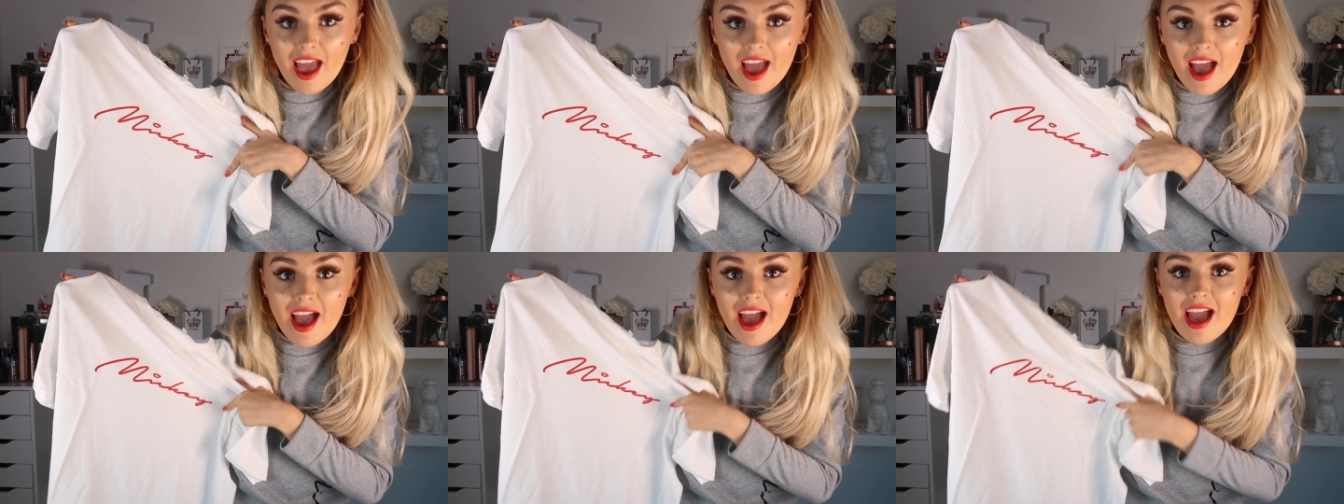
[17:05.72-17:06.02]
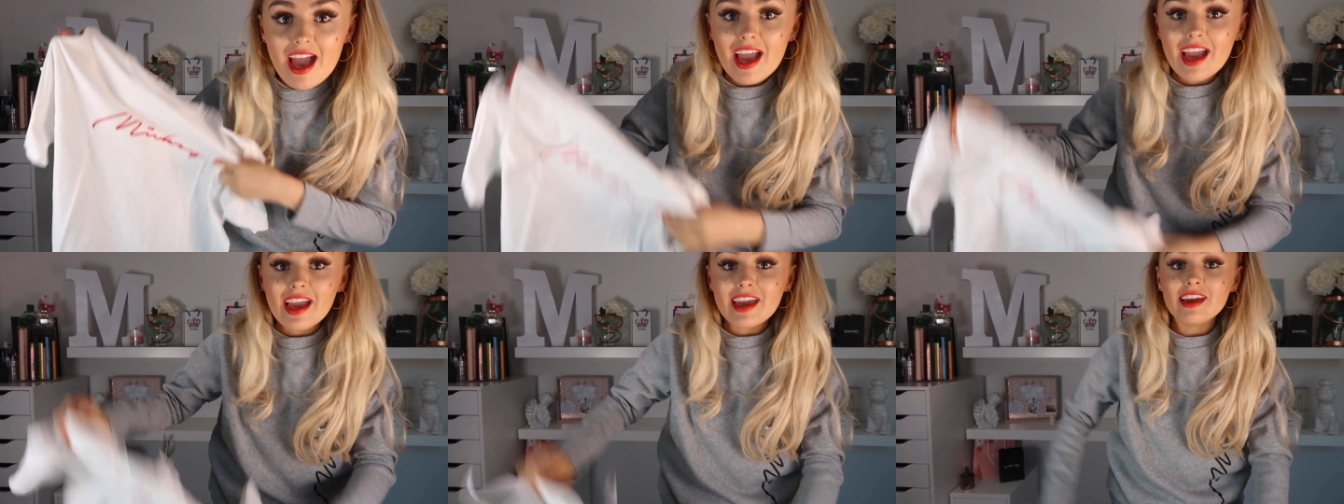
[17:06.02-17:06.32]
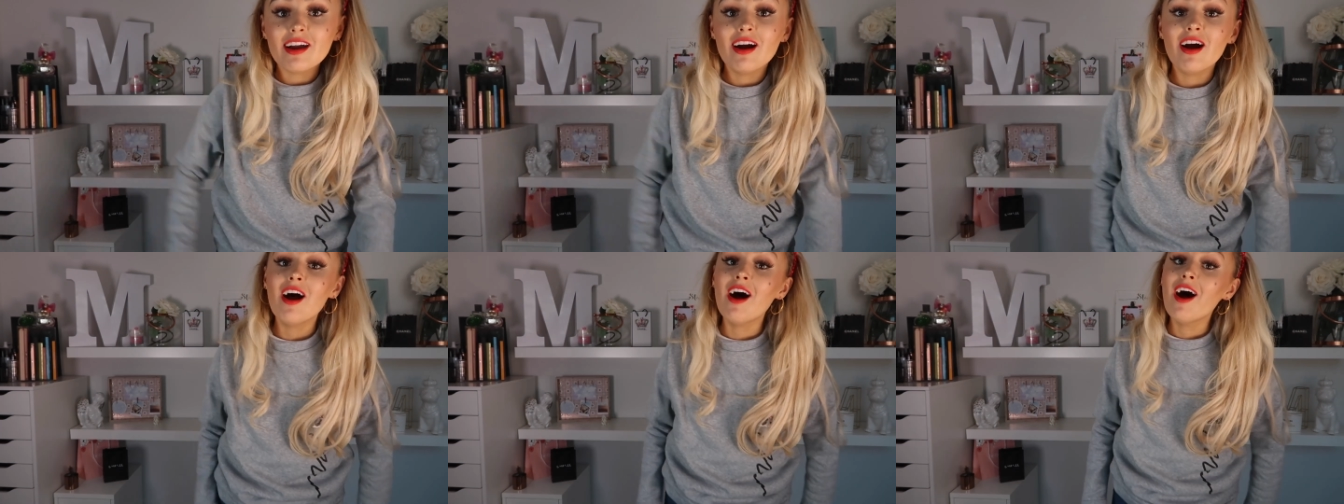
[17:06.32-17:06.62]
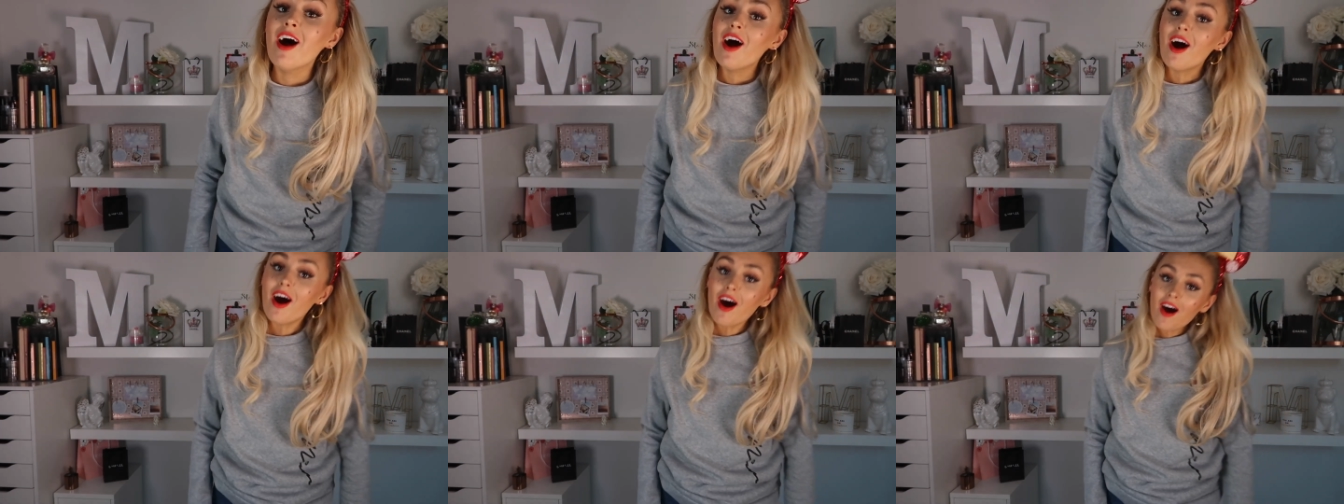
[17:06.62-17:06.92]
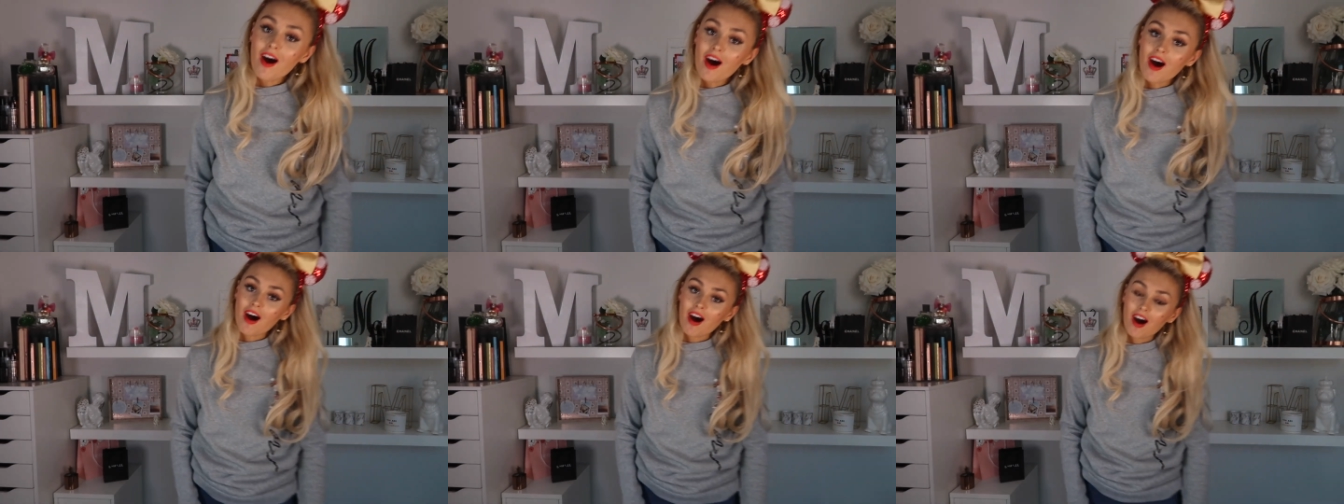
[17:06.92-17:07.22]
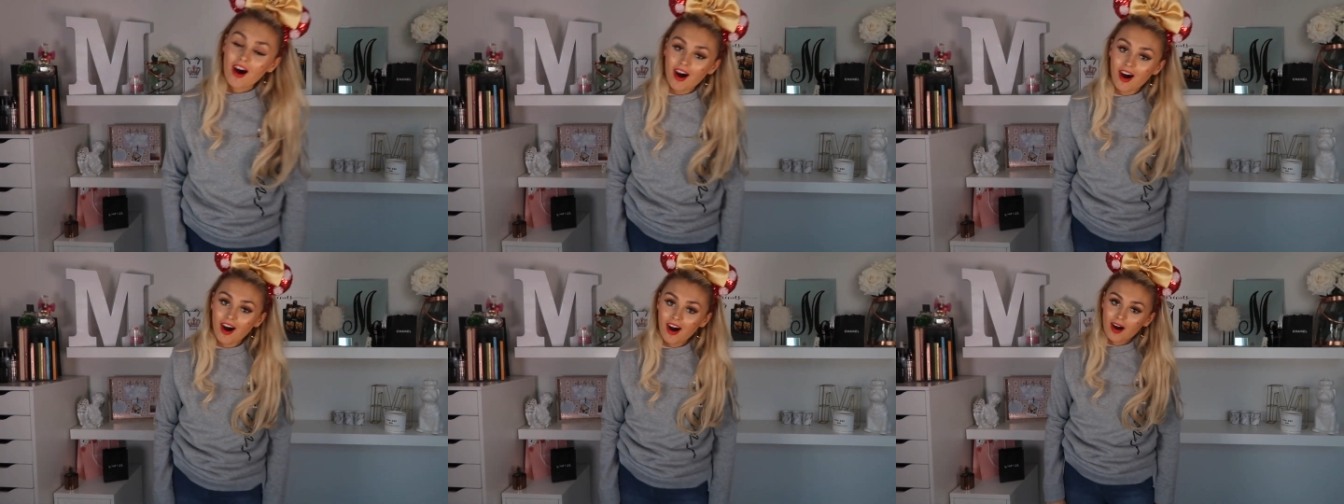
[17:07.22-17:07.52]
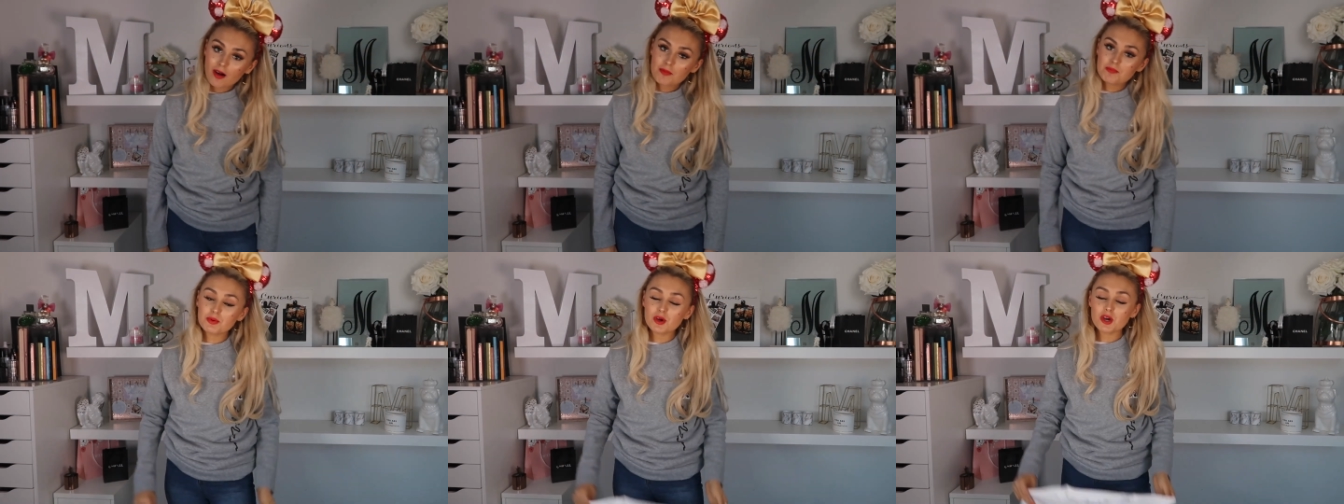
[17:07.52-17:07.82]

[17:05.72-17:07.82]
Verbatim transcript: a. Ah,